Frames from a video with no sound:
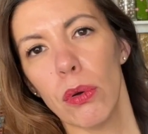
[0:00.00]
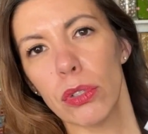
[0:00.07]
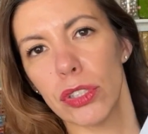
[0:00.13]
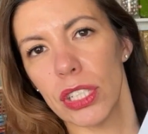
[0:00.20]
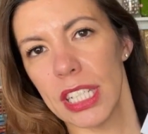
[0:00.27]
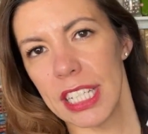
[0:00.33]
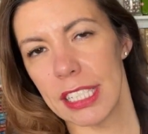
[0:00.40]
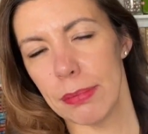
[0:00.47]

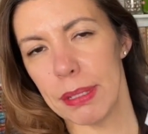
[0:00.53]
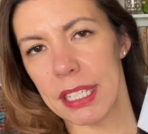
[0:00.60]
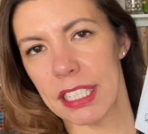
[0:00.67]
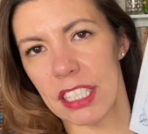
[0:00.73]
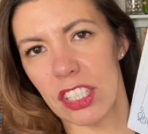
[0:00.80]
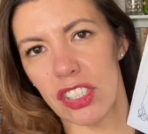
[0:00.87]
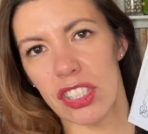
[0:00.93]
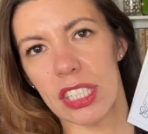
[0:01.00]
older kids
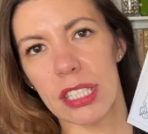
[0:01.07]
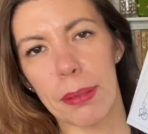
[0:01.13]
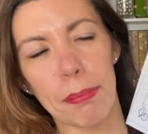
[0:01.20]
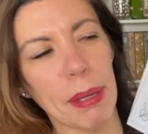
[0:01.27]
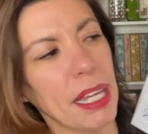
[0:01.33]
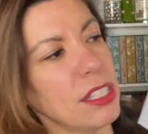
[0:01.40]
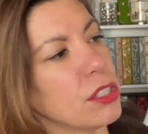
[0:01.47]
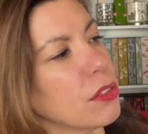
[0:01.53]
because it's just a
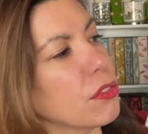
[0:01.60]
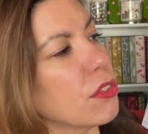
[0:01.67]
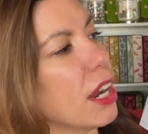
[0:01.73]
page of